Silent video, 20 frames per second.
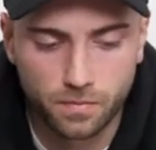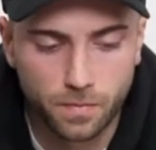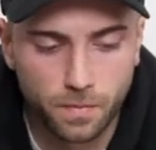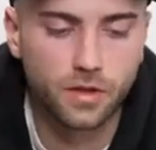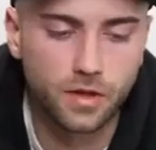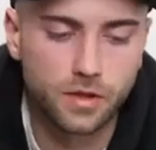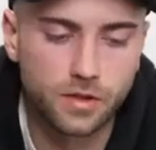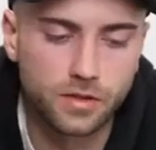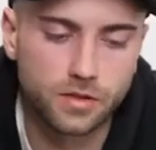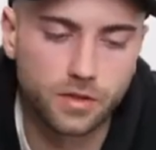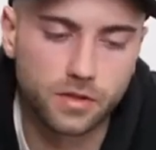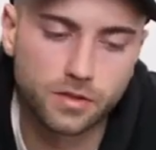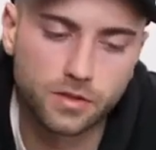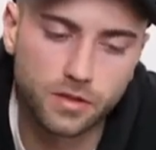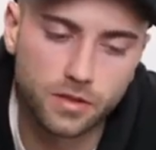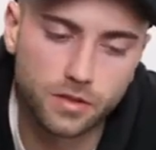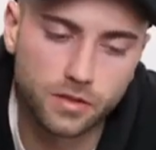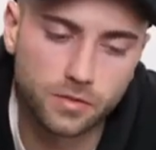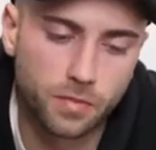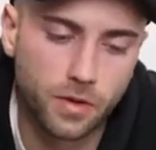The
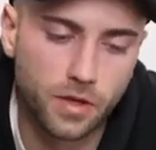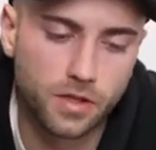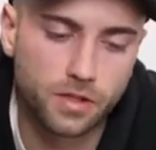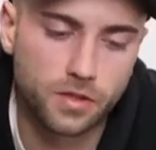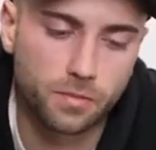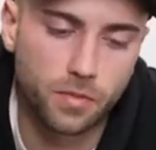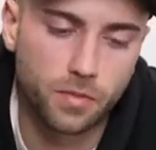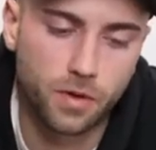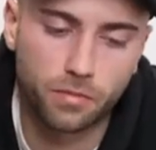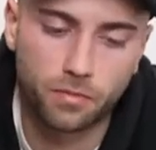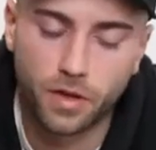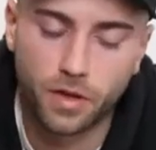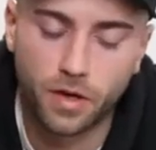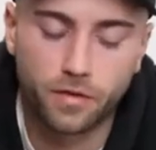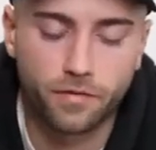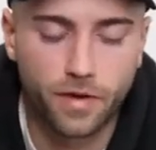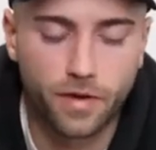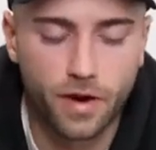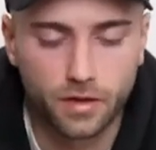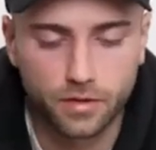decision is based upon many
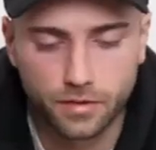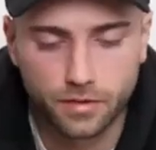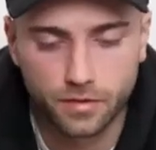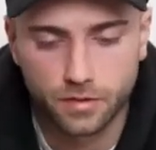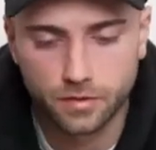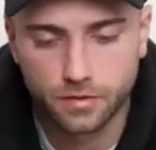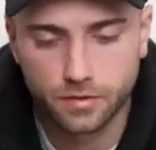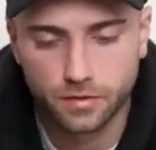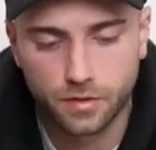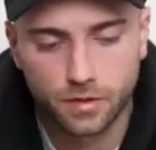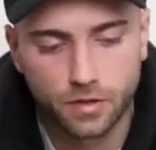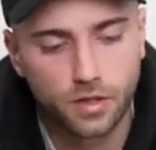factors.